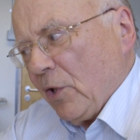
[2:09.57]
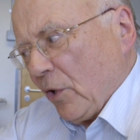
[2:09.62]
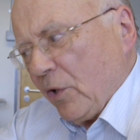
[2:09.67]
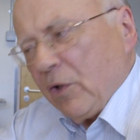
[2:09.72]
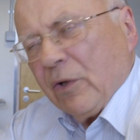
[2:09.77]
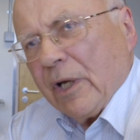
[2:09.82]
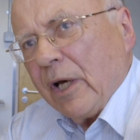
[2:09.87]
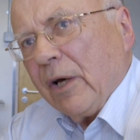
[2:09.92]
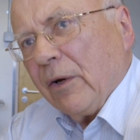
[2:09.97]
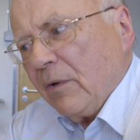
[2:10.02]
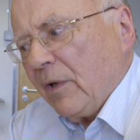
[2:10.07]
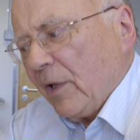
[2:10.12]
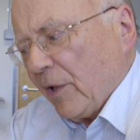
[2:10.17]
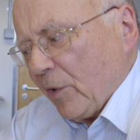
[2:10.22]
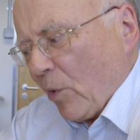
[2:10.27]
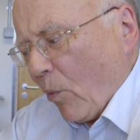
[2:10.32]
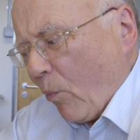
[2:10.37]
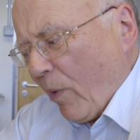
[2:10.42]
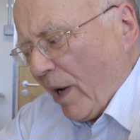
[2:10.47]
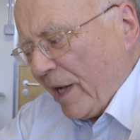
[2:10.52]
You know,
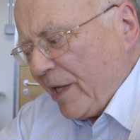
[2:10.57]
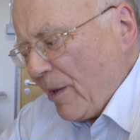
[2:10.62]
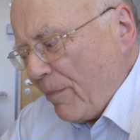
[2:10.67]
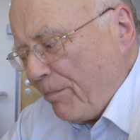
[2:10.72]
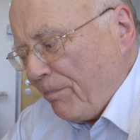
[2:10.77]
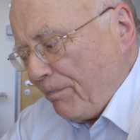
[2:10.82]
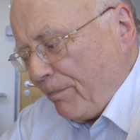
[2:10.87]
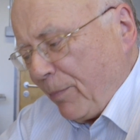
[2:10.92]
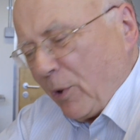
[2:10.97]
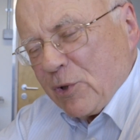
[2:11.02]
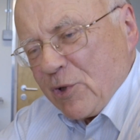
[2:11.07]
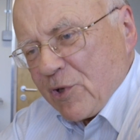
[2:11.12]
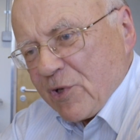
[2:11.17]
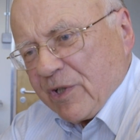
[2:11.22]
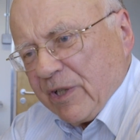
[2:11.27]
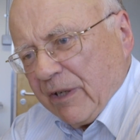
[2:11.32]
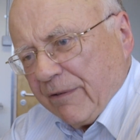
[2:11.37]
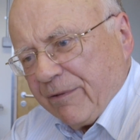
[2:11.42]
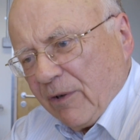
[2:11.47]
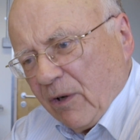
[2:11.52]
the way you push
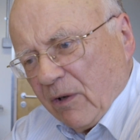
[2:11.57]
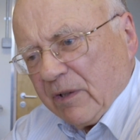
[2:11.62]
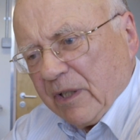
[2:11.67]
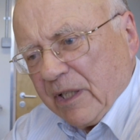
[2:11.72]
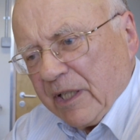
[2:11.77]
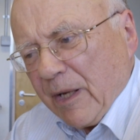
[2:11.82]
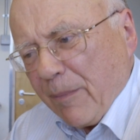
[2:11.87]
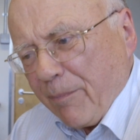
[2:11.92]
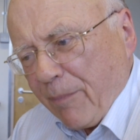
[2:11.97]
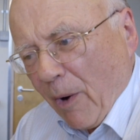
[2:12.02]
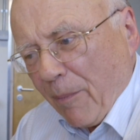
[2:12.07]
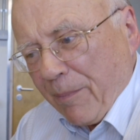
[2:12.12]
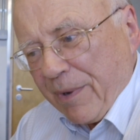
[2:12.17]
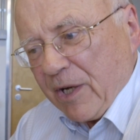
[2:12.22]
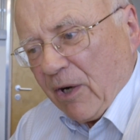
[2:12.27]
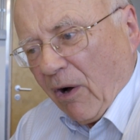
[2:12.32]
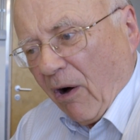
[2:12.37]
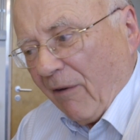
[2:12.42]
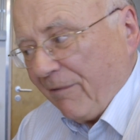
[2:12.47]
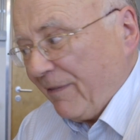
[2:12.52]
stuff on, you pop
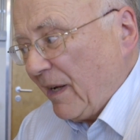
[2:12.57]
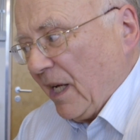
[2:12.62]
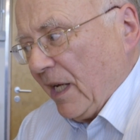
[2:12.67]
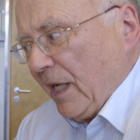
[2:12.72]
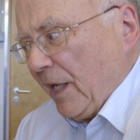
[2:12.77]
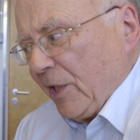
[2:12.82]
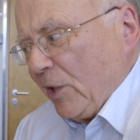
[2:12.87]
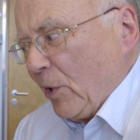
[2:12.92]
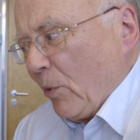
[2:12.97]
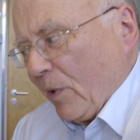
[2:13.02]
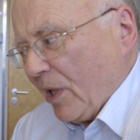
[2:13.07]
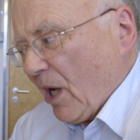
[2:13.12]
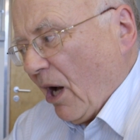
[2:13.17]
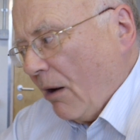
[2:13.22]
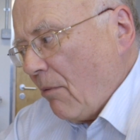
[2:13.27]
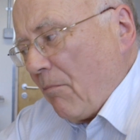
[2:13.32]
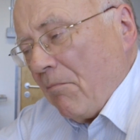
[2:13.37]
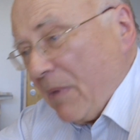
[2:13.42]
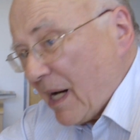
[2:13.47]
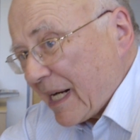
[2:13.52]
it off. You
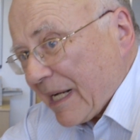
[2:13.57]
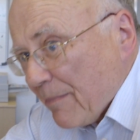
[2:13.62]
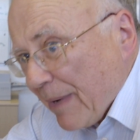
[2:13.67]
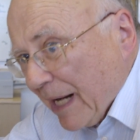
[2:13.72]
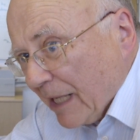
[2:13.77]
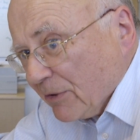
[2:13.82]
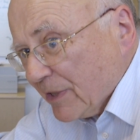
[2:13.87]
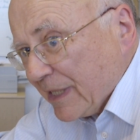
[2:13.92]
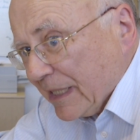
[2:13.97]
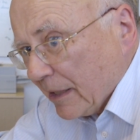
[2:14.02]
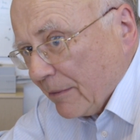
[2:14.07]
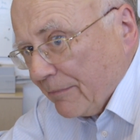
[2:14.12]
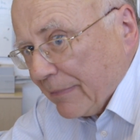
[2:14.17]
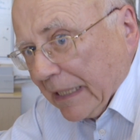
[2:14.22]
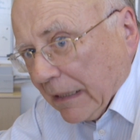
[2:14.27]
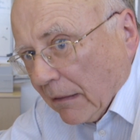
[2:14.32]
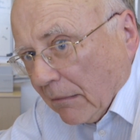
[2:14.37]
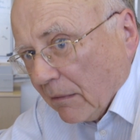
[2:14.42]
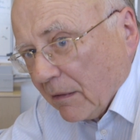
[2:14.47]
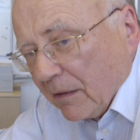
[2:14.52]
can't muck about in the
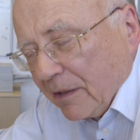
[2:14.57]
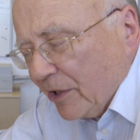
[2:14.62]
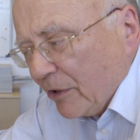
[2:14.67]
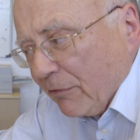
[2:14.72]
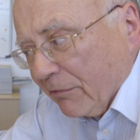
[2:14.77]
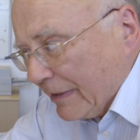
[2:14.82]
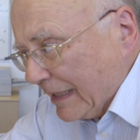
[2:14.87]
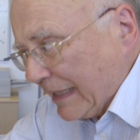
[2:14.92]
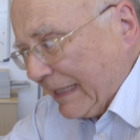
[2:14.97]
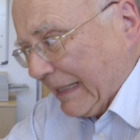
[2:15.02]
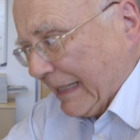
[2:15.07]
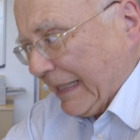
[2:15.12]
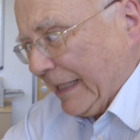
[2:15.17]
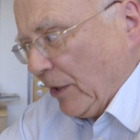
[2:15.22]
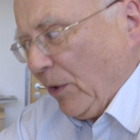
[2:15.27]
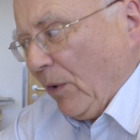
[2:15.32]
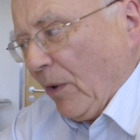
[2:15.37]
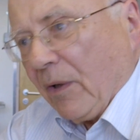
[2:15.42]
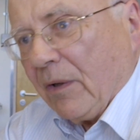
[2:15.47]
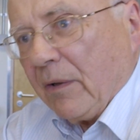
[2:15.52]
middle. You really
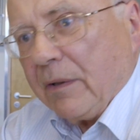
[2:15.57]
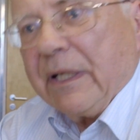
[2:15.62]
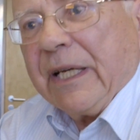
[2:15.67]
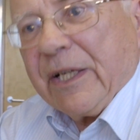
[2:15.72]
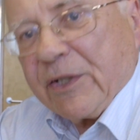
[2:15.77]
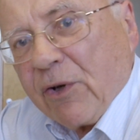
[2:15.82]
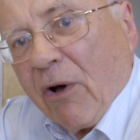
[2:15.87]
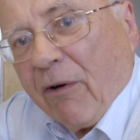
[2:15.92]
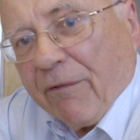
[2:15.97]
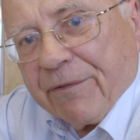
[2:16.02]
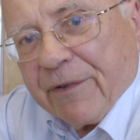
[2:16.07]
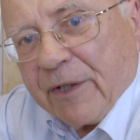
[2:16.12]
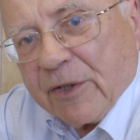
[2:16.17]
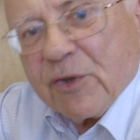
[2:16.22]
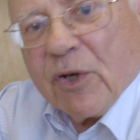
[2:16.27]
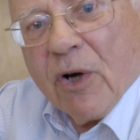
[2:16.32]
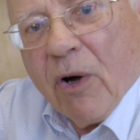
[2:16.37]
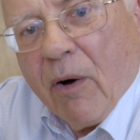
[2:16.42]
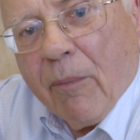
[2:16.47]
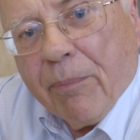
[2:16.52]
cannot. It's off the
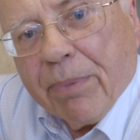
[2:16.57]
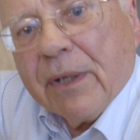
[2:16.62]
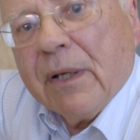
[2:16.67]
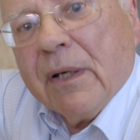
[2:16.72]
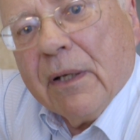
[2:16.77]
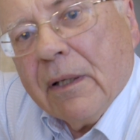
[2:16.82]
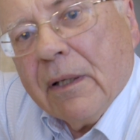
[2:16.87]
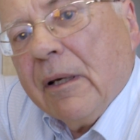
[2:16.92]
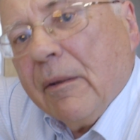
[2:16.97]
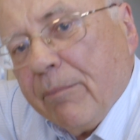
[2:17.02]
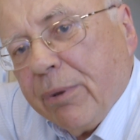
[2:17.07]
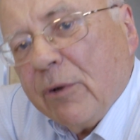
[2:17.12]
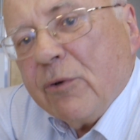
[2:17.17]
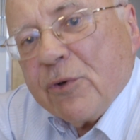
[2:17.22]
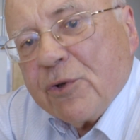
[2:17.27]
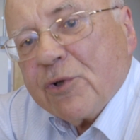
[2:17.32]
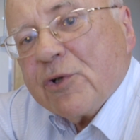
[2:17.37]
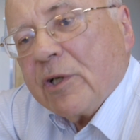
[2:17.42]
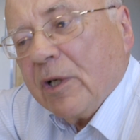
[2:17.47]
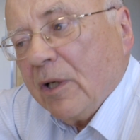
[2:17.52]
top,
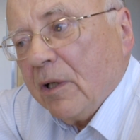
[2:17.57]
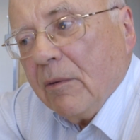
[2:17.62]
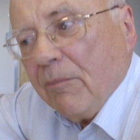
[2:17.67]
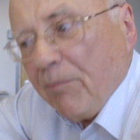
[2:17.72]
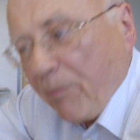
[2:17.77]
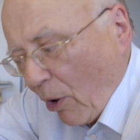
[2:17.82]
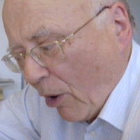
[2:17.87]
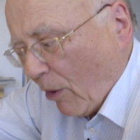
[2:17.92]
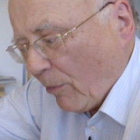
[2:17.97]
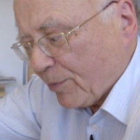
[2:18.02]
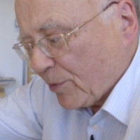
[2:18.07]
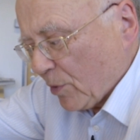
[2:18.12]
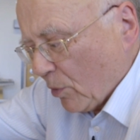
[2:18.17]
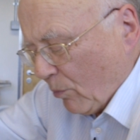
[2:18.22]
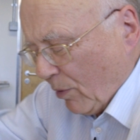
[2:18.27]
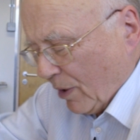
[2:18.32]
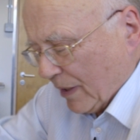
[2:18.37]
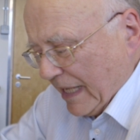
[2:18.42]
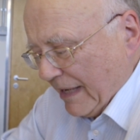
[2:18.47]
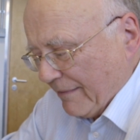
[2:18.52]
pushed, popped,
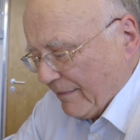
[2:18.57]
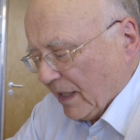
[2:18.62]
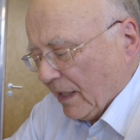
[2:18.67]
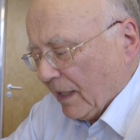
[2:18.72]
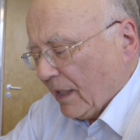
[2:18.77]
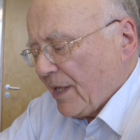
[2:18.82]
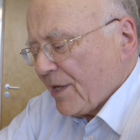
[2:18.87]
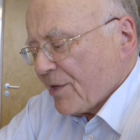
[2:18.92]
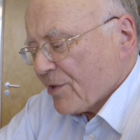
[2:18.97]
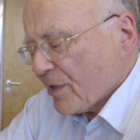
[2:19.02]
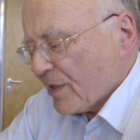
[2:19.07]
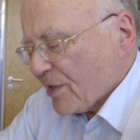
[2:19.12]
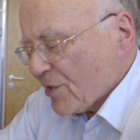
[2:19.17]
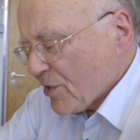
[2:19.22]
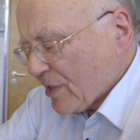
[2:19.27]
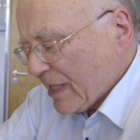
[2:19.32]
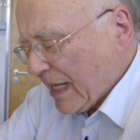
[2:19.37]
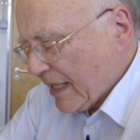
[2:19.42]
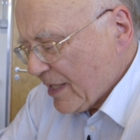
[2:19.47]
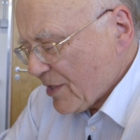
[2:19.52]
whatever. So the
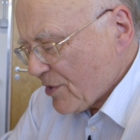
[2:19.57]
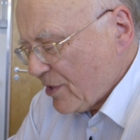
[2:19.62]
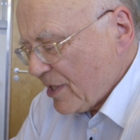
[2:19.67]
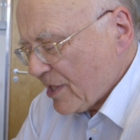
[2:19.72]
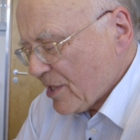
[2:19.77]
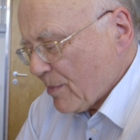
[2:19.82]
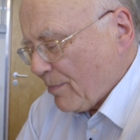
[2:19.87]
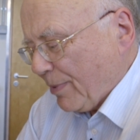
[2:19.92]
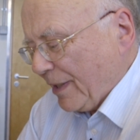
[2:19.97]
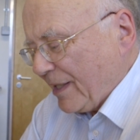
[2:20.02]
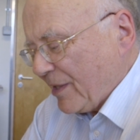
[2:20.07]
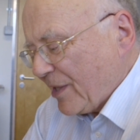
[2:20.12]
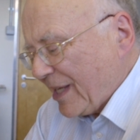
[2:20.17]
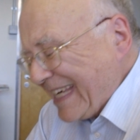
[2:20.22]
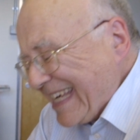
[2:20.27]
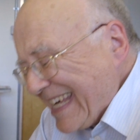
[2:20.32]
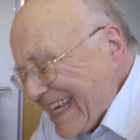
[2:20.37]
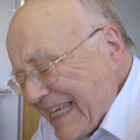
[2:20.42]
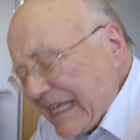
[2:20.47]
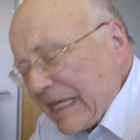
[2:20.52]
stack is disciplined.
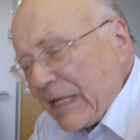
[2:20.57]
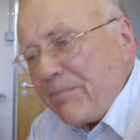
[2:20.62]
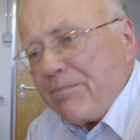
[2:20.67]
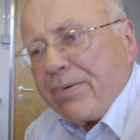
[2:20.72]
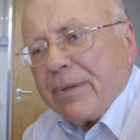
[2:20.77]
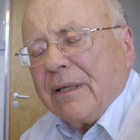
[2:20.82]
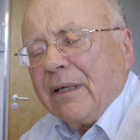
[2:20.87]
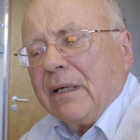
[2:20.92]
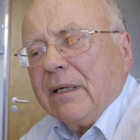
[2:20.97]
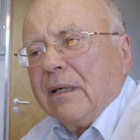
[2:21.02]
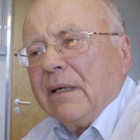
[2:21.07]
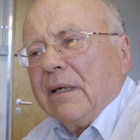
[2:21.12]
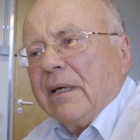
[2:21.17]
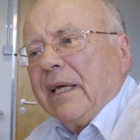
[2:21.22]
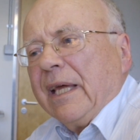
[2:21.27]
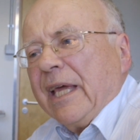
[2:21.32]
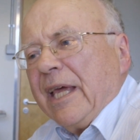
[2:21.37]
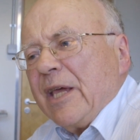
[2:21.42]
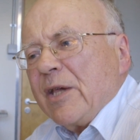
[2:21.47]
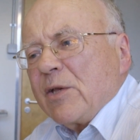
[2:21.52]
The heap
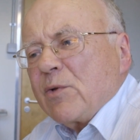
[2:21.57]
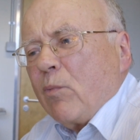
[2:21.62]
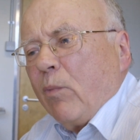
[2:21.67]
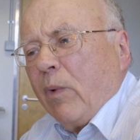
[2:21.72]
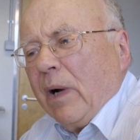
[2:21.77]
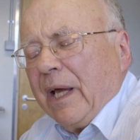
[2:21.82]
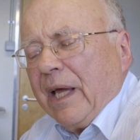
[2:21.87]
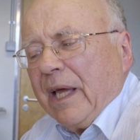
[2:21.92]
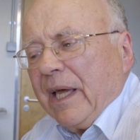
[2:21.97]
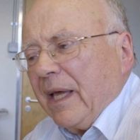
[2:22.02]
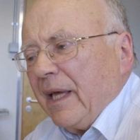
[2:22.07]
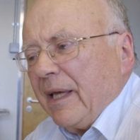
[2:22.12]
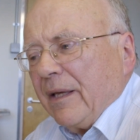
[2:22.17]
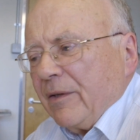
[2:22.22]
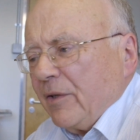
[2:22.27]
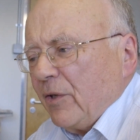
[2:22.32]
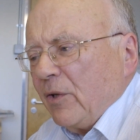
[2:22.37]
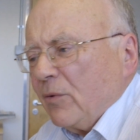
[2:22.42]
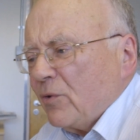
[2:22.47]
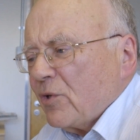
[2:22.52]
is where
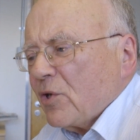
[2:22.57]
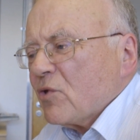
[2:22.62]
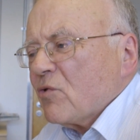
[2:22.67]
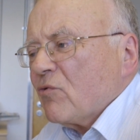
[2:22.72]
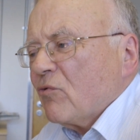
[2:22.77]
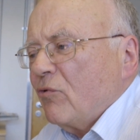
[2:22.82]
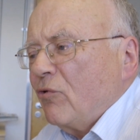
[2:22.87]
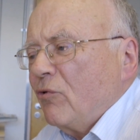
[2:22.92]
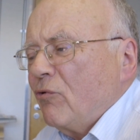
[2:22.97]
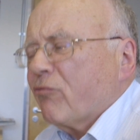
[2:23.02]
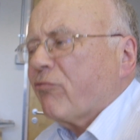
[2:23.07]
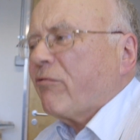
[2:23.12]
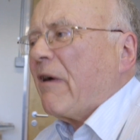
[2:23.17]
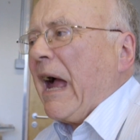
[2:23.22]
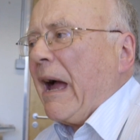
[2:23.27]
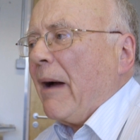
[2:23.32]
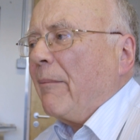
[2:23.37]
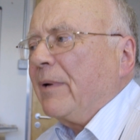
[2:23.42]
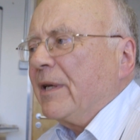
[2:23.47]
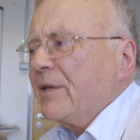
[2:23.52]
you just
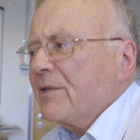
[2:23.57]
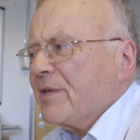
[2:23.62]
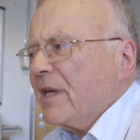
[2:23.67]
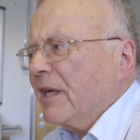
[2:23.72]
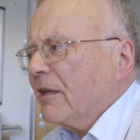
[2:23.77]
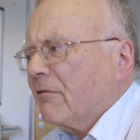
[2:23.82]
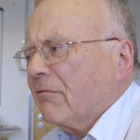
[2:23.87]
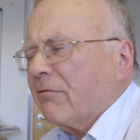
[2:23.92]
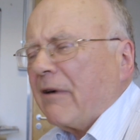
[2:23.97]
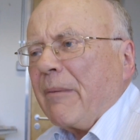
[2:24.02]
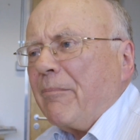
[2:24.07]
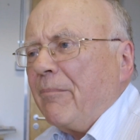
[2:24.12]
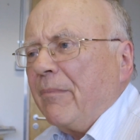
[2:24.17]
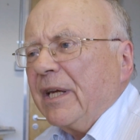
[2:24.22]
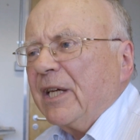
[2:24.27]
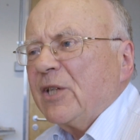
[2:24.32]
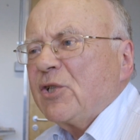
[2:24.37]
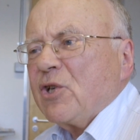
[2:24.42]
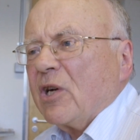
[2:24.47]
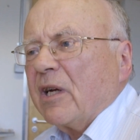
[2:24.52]
grab, say, grab
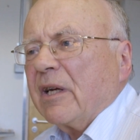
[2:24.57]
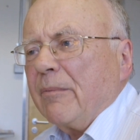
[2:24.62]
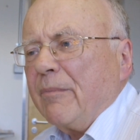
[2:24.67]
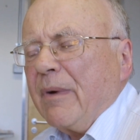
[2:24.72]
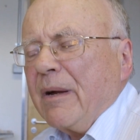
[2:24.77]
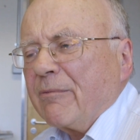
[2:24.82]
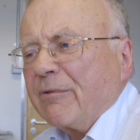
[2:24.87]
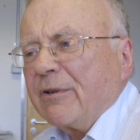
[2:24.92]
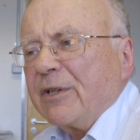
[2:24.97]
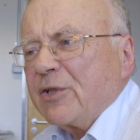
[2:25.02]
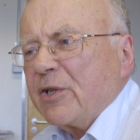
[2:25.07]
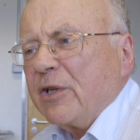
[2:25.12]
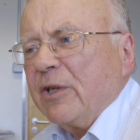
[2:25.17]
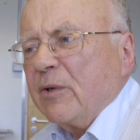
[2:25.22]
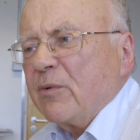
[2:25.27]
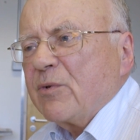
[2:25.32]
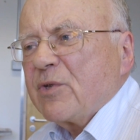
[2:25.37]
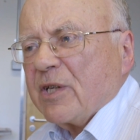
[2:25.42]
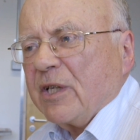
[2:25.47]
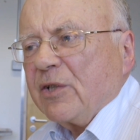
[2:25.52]
me a chunk of memory to
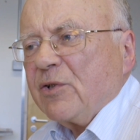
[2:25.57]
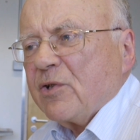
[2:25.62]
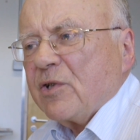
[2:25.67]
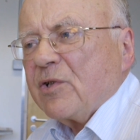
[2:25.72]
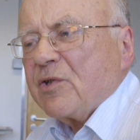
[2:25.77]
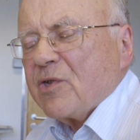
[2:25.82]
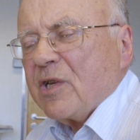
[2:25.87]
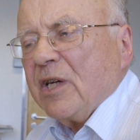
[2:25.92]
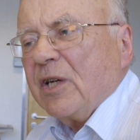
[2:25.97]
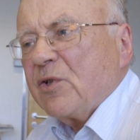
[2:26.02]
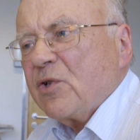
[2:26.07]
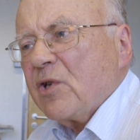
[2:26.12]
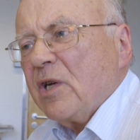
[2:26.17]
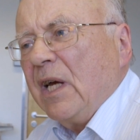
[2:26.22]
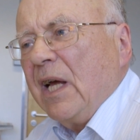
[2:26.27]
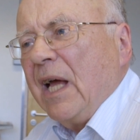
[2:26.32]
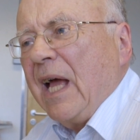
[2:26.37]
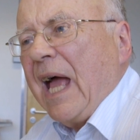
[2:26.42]
do such and such.